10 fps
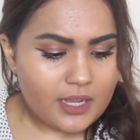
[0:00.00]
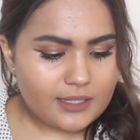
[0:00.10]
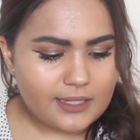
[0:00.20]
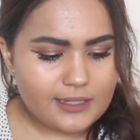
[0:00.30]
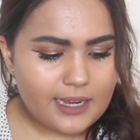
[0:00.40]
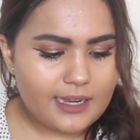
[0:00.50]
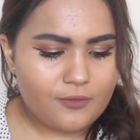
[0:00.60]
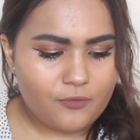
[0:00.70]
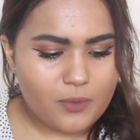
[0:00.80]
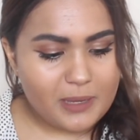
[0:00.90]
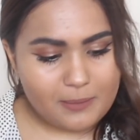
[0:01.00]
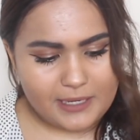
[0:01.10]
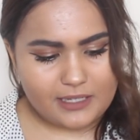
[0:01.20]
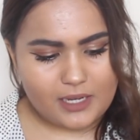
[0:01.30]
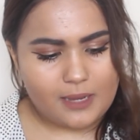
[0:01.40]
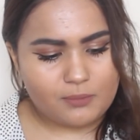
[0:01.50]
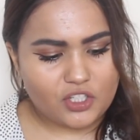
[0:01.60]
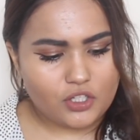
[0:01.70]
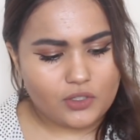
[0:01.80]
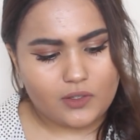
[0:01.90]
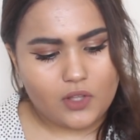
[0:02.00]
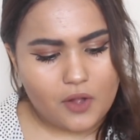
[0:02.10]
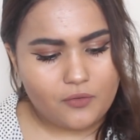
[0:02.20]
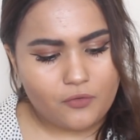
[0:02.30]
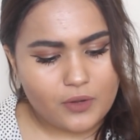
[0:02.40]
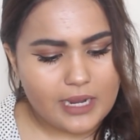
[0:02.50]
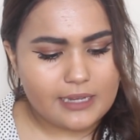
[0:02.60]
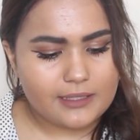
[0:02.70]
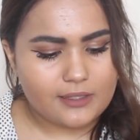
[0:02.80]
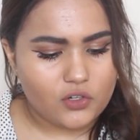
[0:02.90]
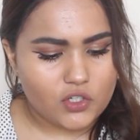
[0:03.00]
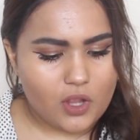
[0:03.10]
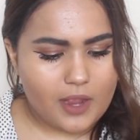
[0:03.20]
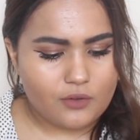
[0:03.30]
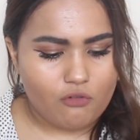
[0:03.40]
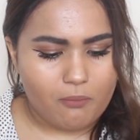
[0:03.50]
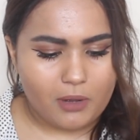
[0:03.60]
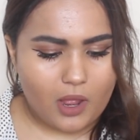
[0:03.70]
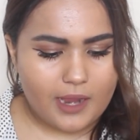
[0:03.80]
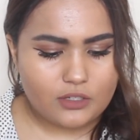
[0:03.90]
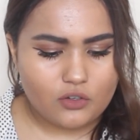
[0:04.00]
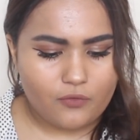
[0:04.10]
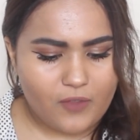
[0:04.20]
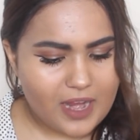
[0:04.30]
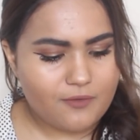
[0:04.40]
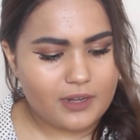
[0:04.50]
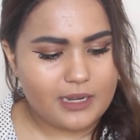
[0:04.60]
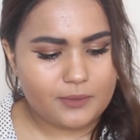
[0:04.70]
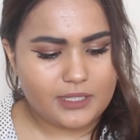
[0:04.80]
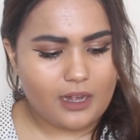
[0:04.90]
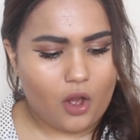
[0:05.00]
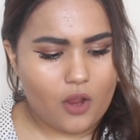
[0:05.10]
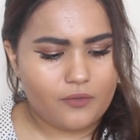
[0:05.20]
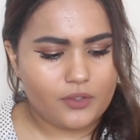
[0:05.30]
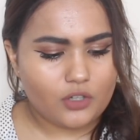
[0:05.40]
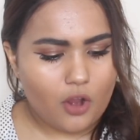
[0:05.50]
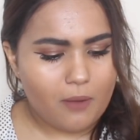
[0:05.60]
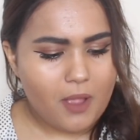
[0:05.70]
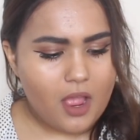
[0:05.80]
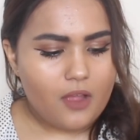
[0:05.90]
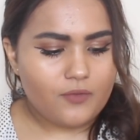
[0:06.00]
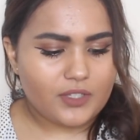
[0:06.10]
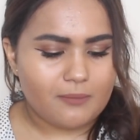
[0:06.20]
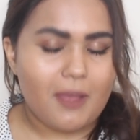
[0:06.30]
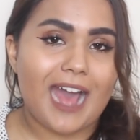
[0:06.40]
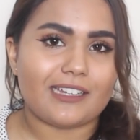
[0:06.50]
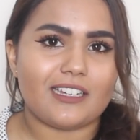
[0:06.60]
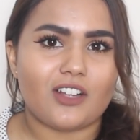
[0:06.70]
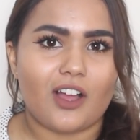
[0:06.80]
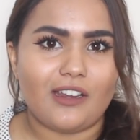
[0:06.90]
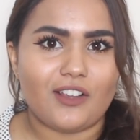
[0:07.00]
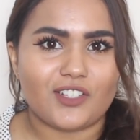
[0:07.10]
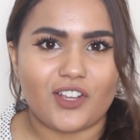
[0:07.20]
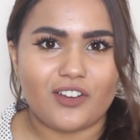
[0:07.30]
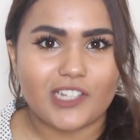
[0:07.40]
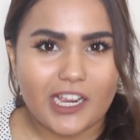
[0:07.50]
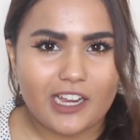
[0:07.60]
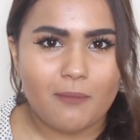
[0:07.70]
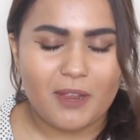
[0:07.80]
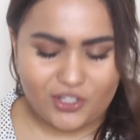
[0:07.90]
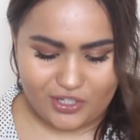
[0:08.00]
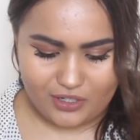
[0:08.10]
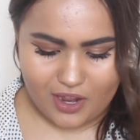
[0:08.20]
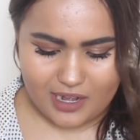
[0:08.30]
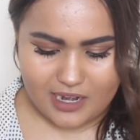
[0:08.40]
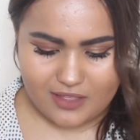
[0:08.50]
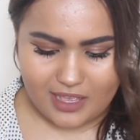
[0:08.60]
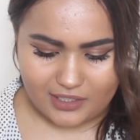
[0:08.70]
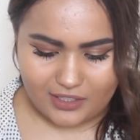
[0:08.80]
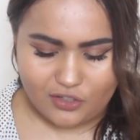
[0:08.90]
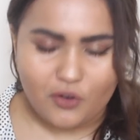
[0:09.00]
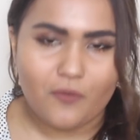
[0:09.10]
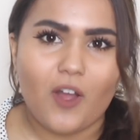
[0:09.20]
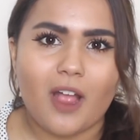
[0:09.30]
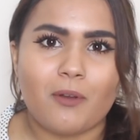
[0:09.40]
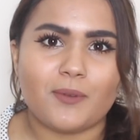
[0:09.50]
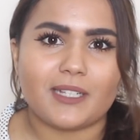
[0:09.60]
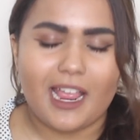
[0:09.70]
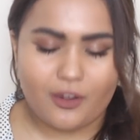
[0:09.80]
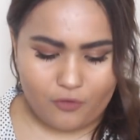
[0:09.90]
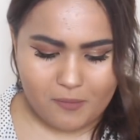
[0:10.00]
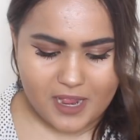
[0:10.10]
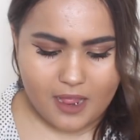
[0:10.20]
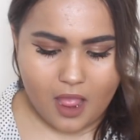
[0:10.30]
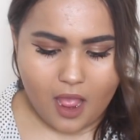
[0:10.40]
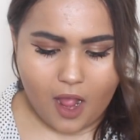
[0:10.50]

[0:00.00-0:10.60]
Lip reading: it says here for the BB tips, use alone for an instant shine or apply your favourite lipstick over the top for some added colour. So like I mentioned earlier, that's the sort of vibe I was getting from it.